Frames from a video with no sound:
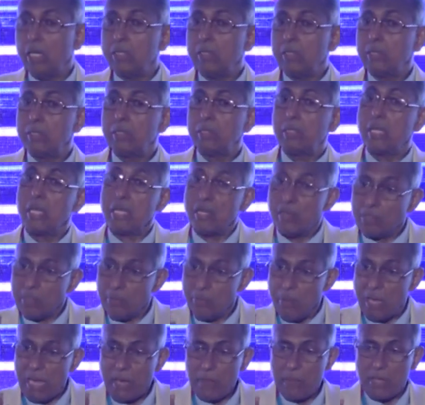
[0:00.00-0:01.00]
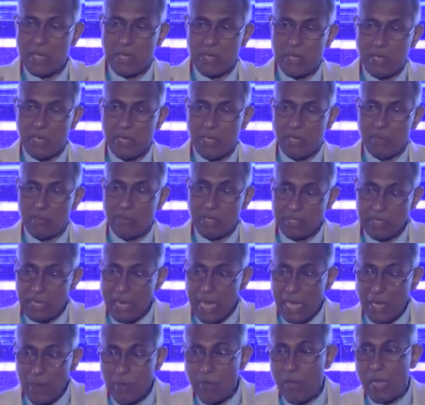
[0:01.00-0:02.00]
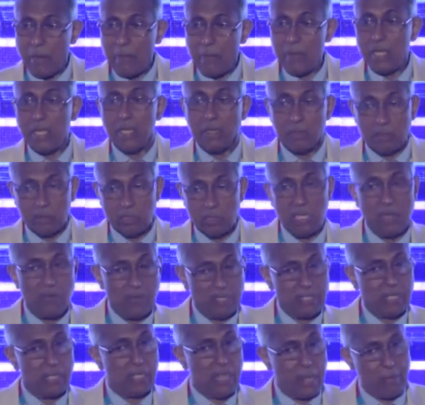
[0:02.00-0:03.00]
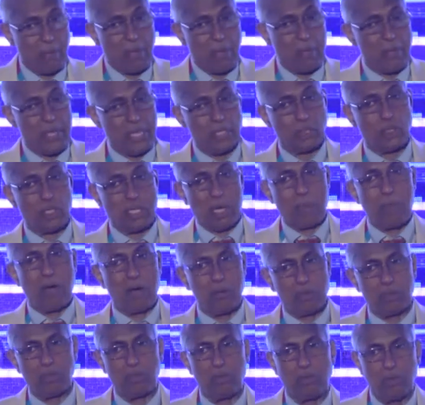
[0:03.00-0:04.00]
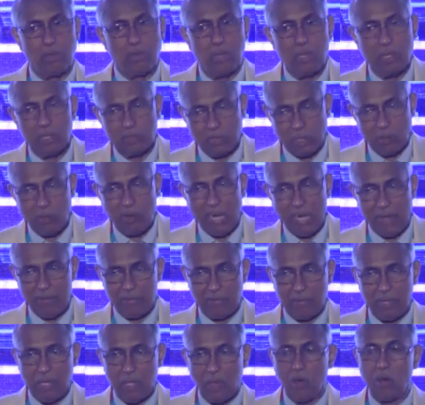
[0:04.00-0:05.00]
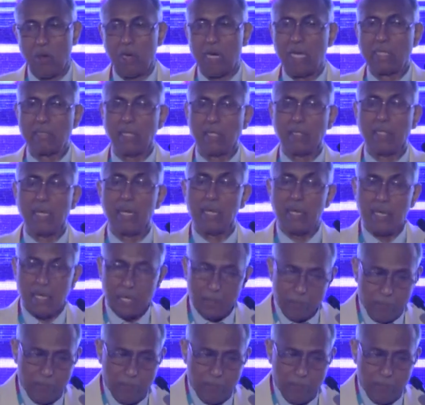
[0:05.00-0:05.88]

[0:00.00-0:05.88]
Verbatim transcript: Think of the baby. there's a live baby, see whether that baby has to come out to survive or rather than be